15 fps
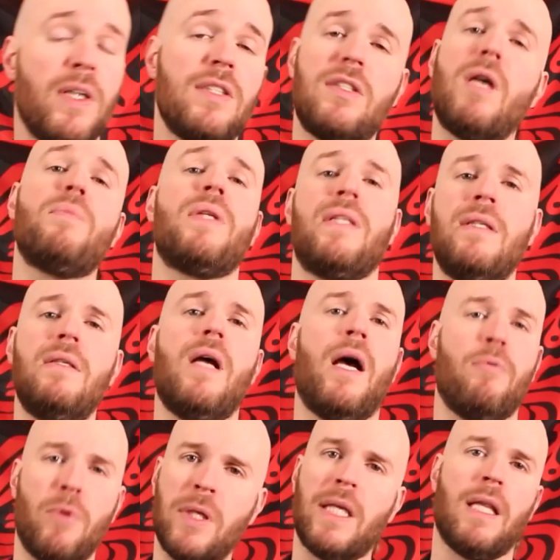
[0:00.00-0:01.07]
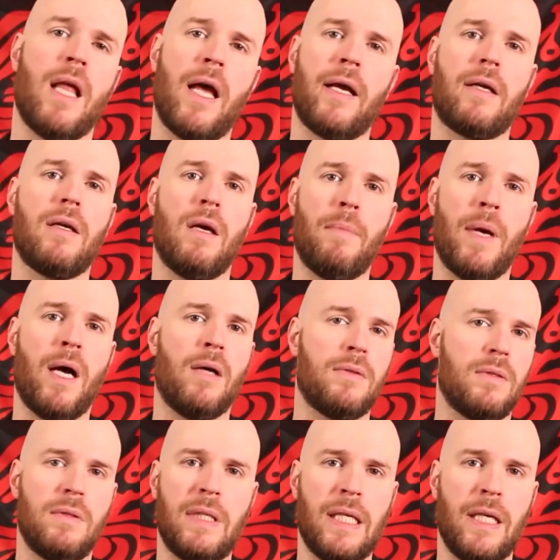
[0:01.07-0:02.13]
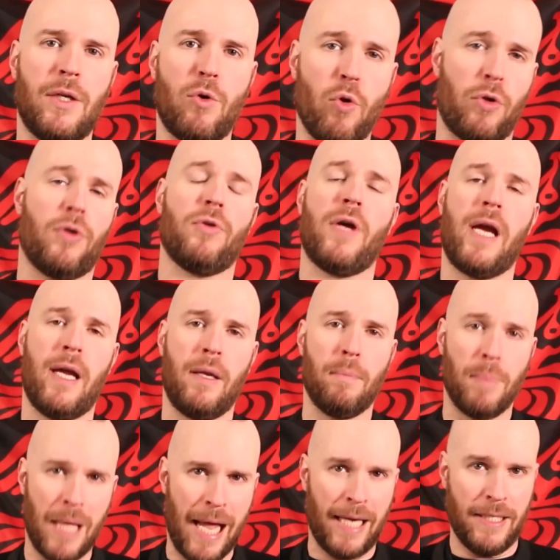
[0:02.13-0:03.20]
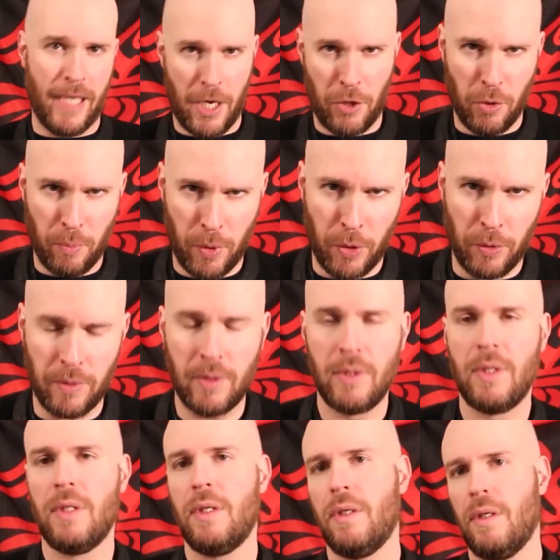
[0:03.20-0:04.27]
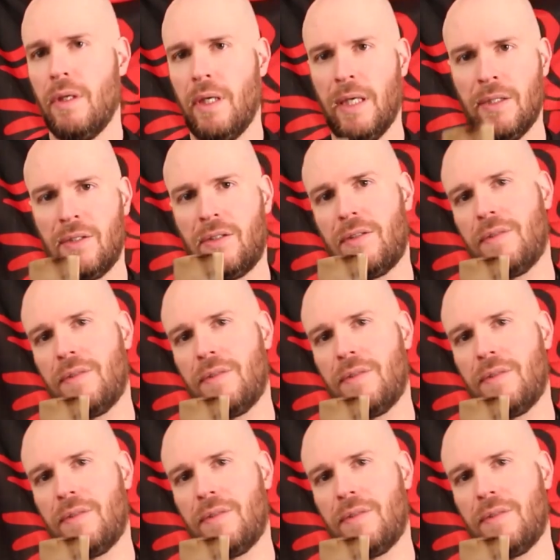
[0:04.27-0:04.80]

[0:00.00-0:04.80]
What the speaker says: is something I really like about the Corcoran black tanker boot. It